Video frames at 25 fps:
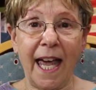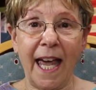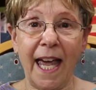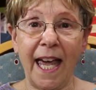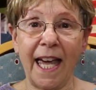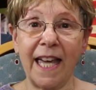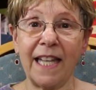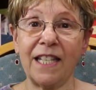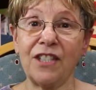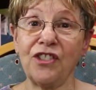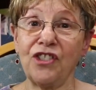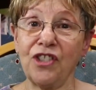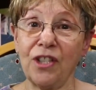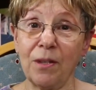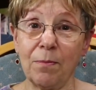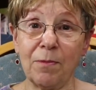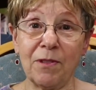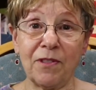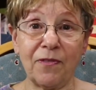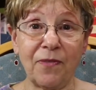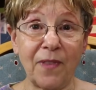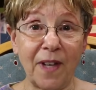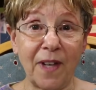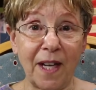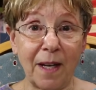And
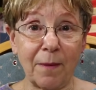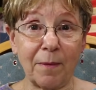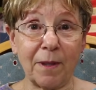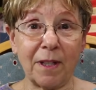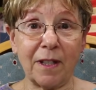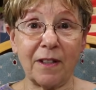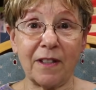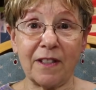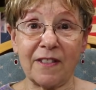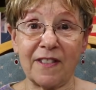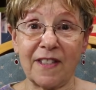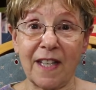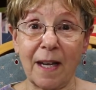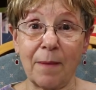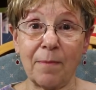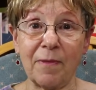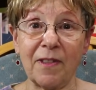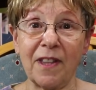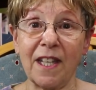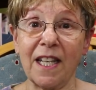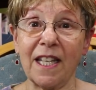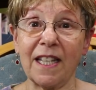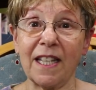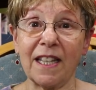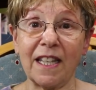Jim's family, the same
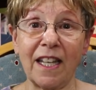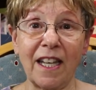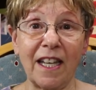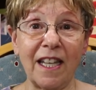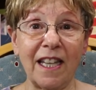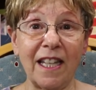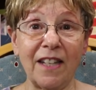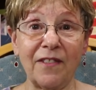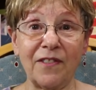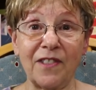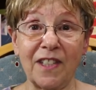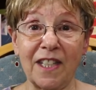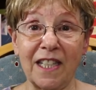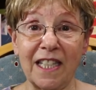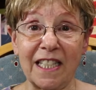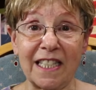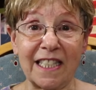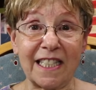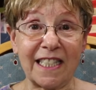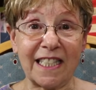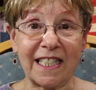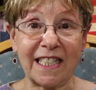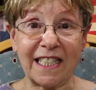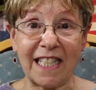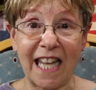thing. They lived in the
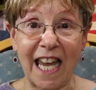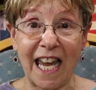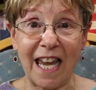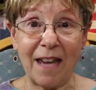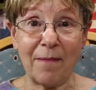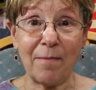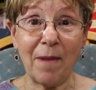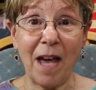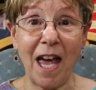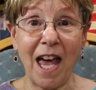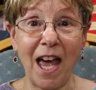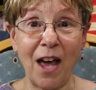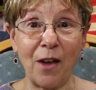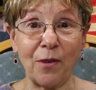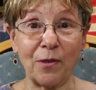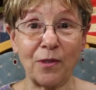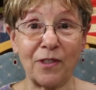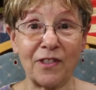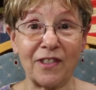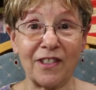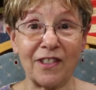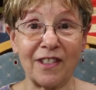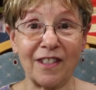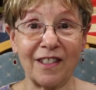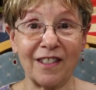same
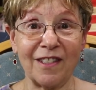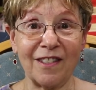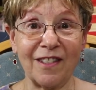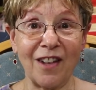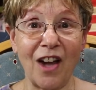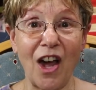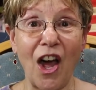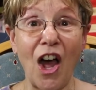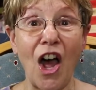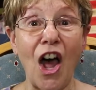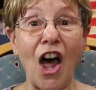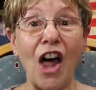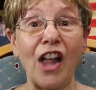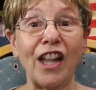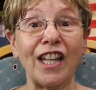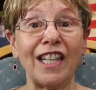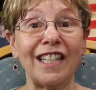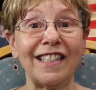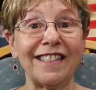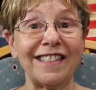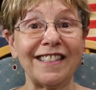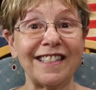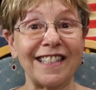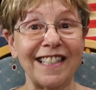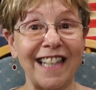house all
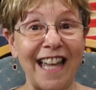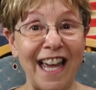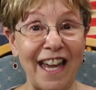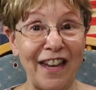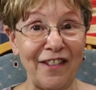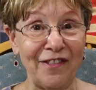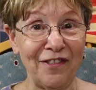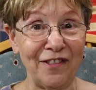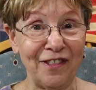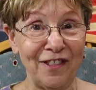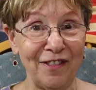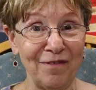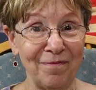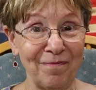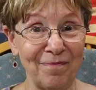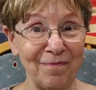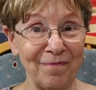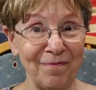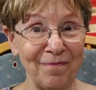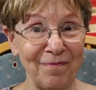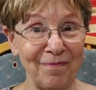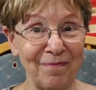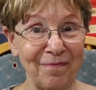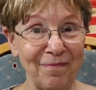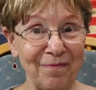his life.
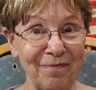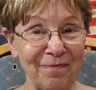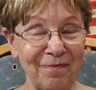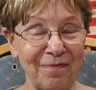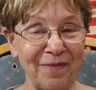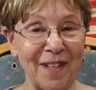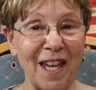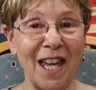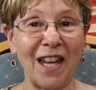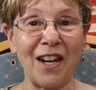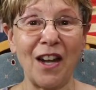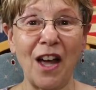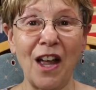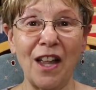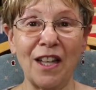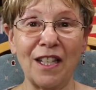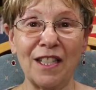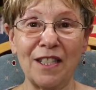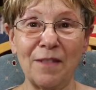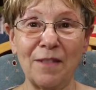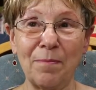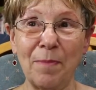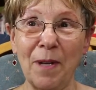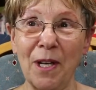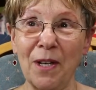Mm-hmm. And all
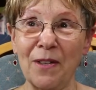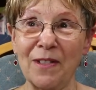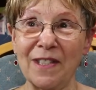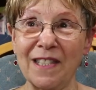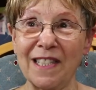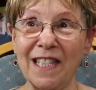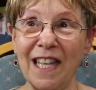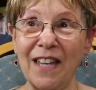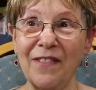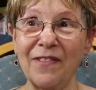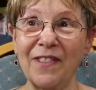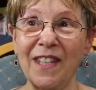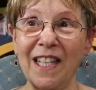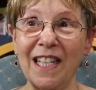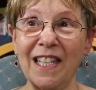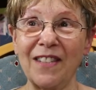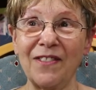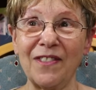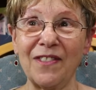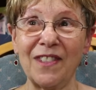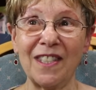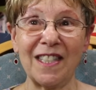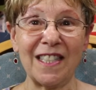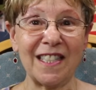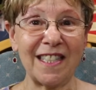his parents' life, they
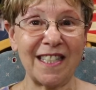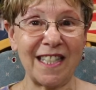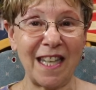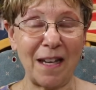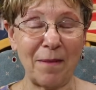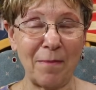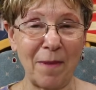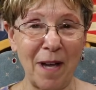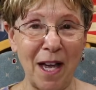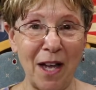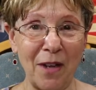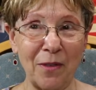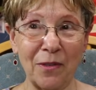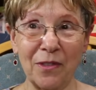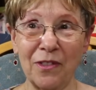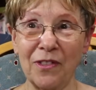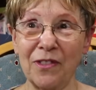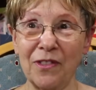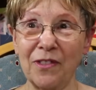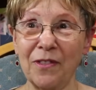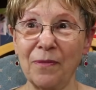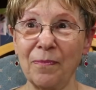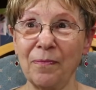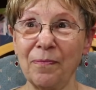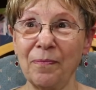lived in the same
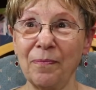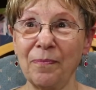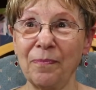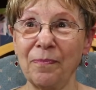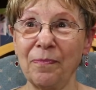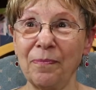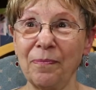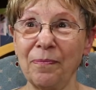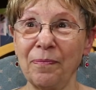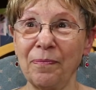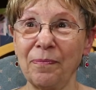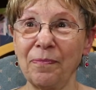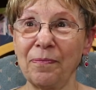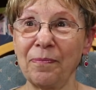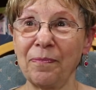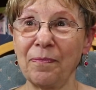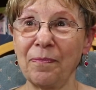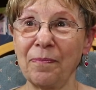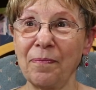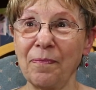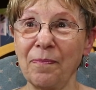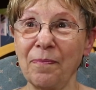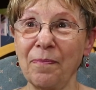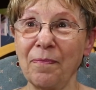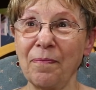house. In fact, my
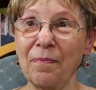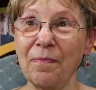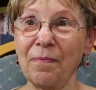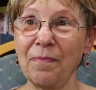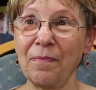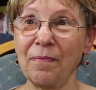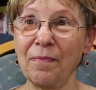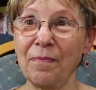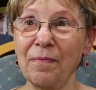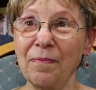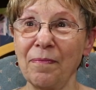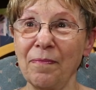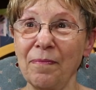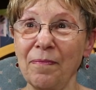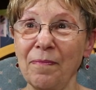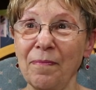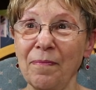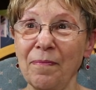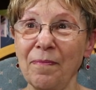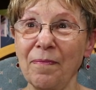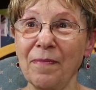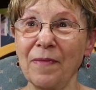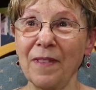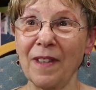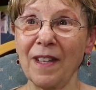my dad built
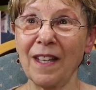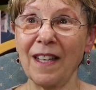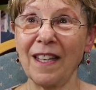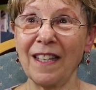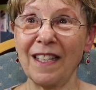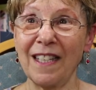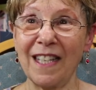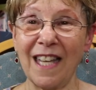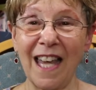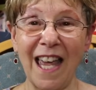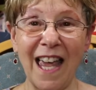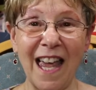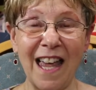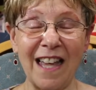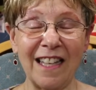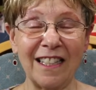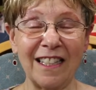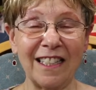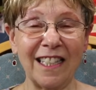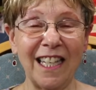our house. Yeah,